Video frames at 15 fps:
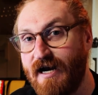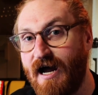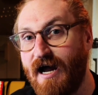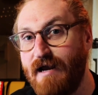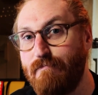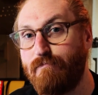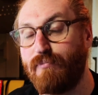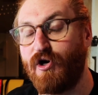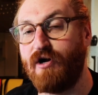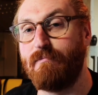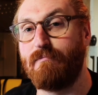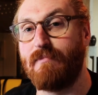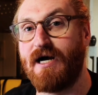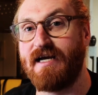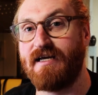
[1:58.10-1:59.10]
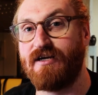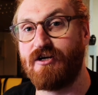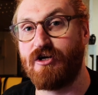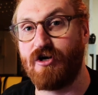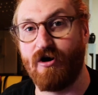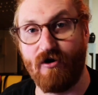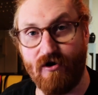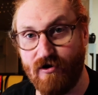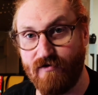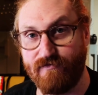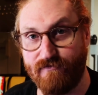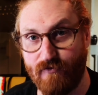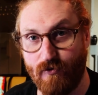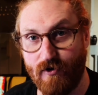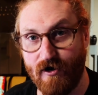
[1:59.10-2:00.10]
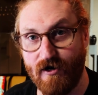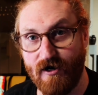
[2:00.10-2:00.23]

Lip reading: I bought my car for.